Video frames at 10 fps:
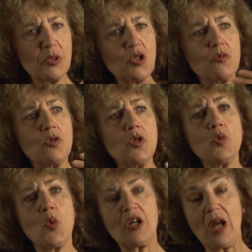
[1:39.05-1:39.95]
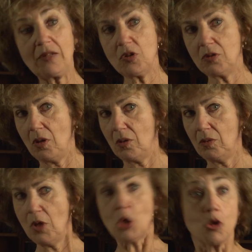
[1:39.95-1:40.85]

but you knew where not to go.